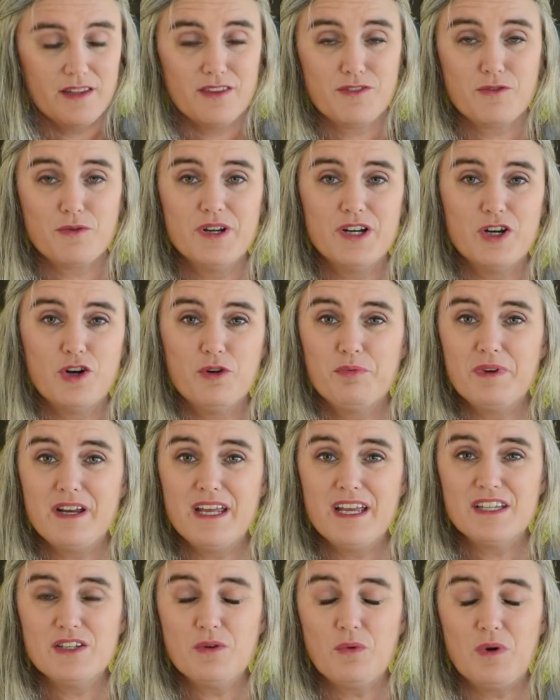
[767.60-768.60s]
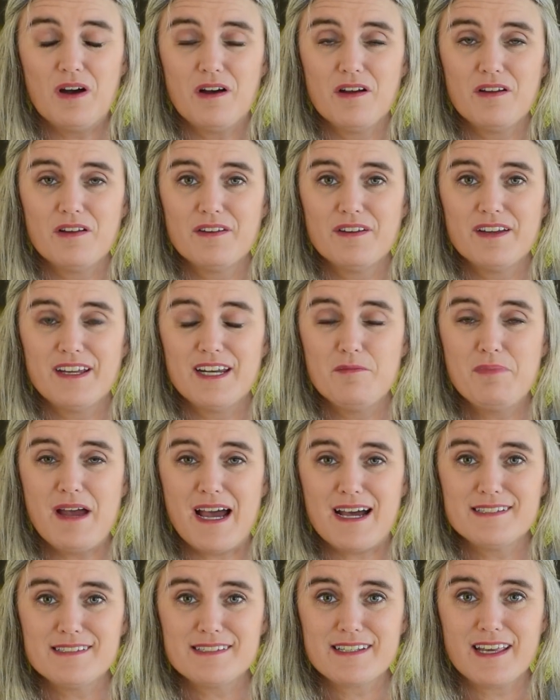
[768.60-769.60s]
through an opening in the wall in a
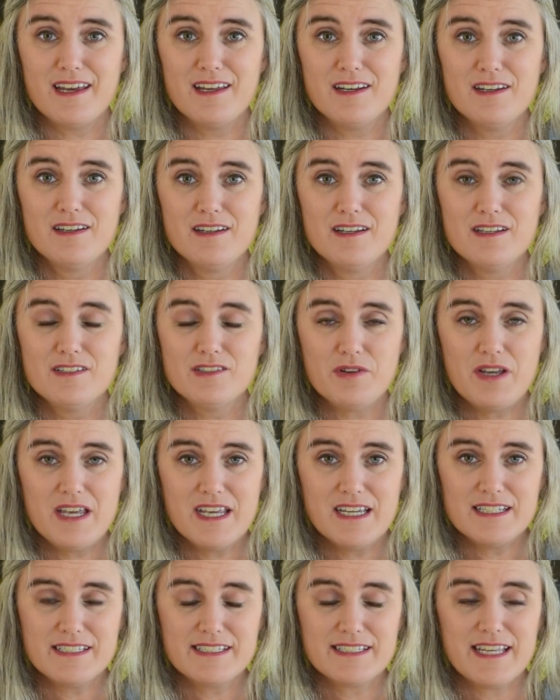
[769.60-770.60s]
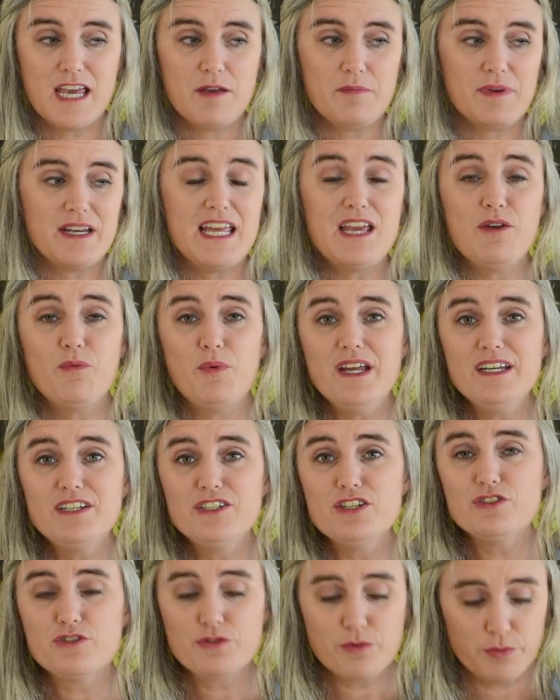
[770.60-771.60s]
basket so he could escape. And he went
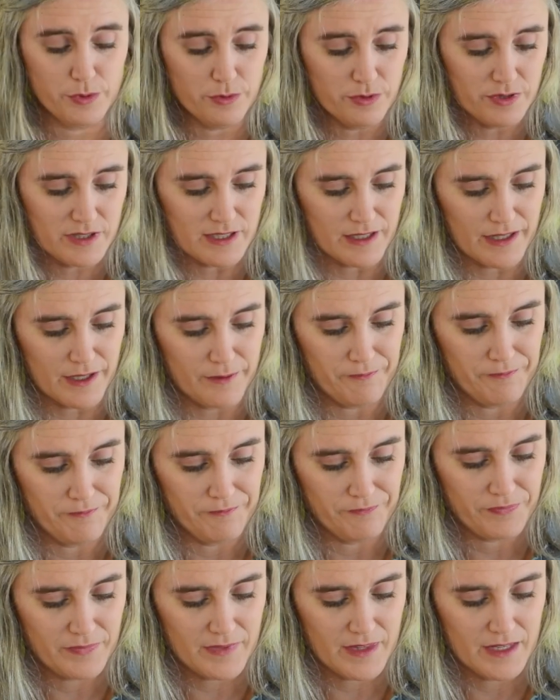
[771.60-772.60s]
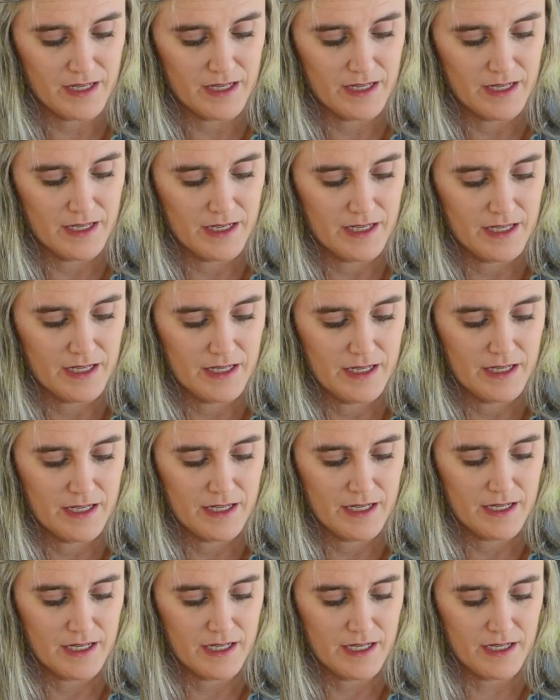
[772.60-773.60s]
to Jerusalem
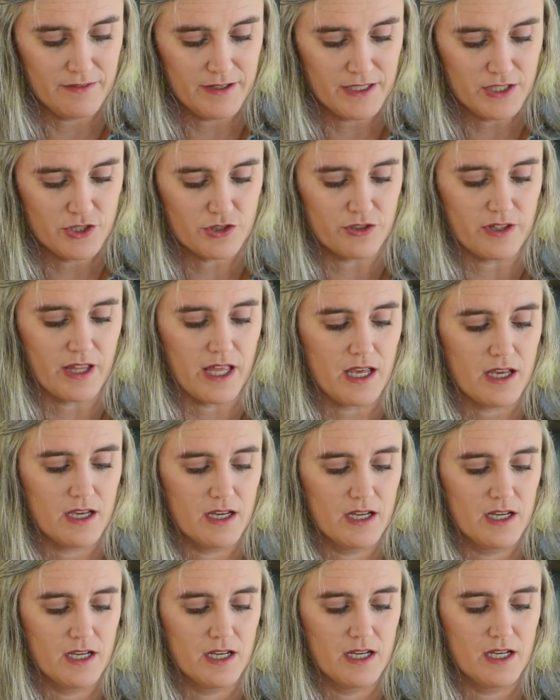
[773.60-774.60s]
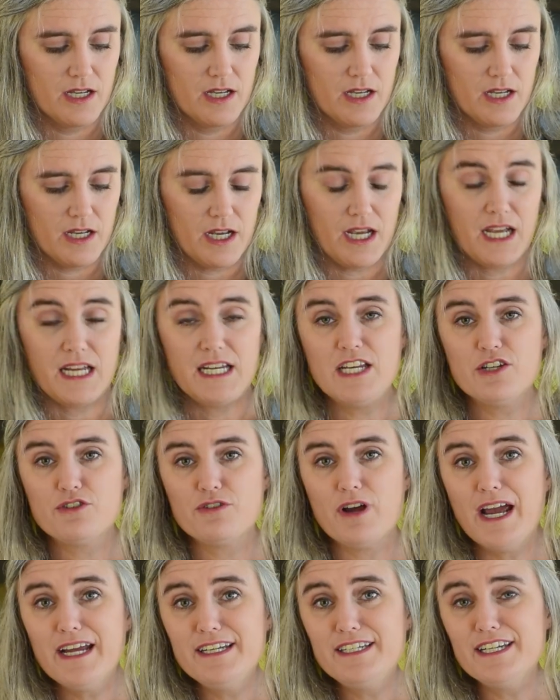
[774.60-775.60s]
eventually. And he
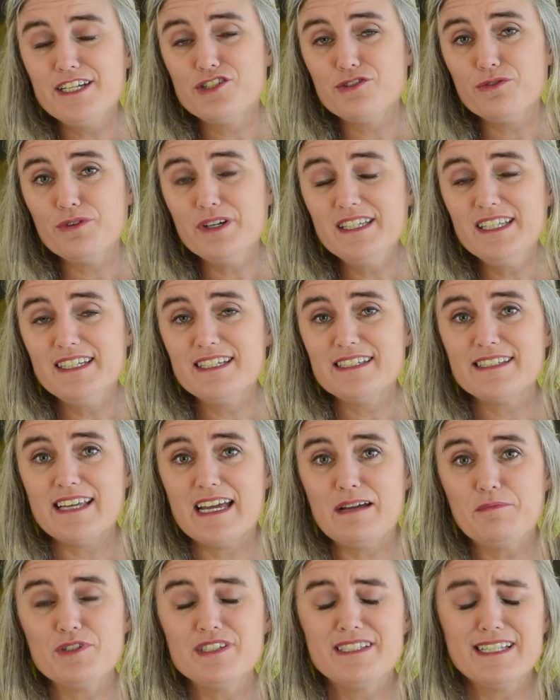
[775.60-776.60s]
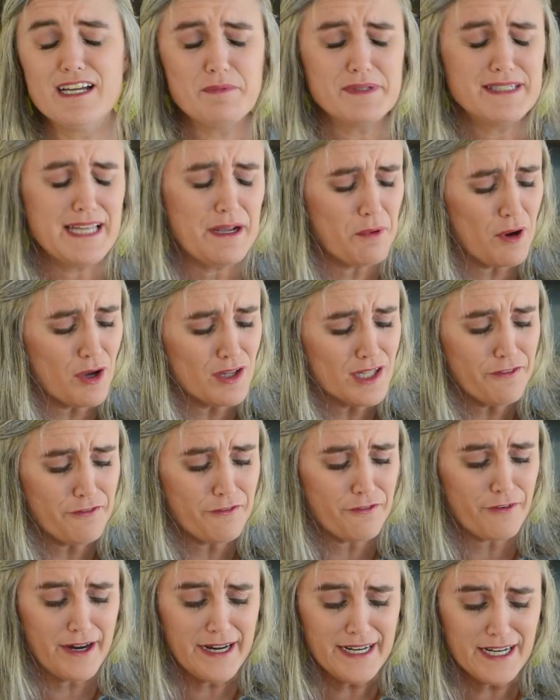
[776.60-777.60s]
tried to join the disciples there, but they were all
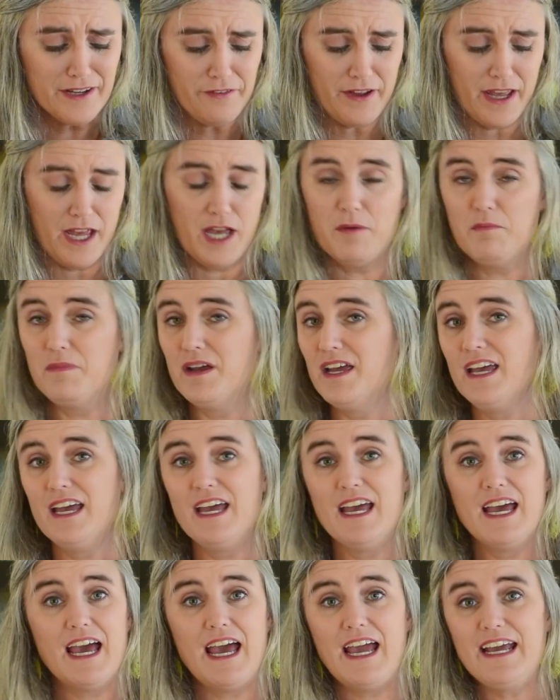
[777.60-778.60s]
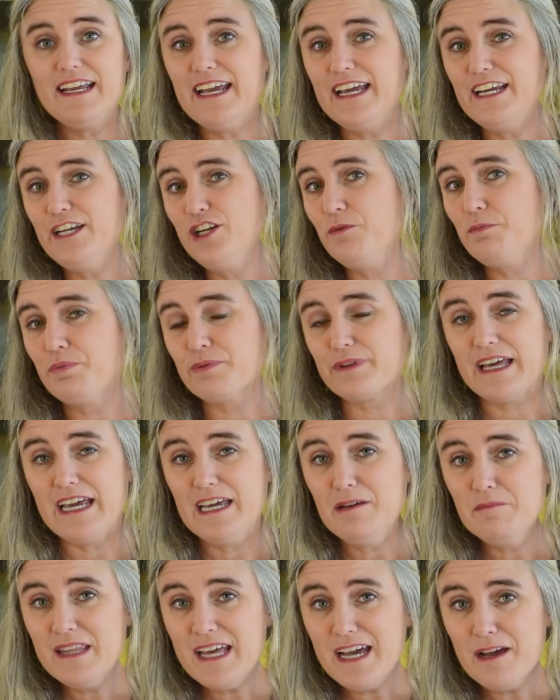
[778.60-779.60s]
afraid of him. And can you
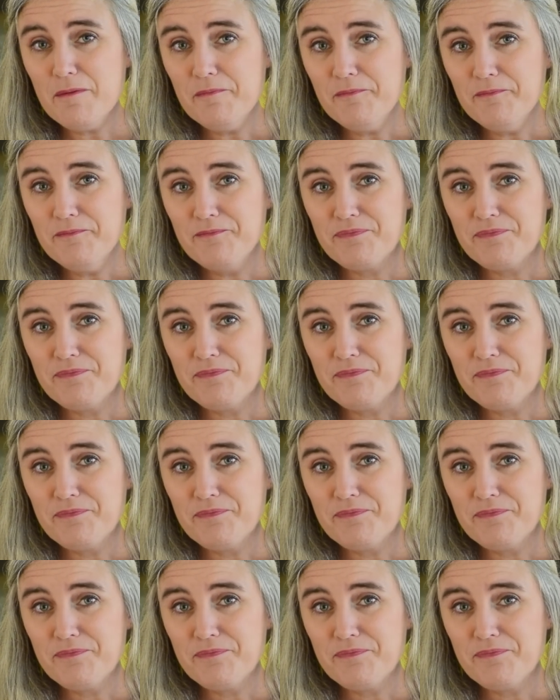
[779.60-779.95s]
blame them?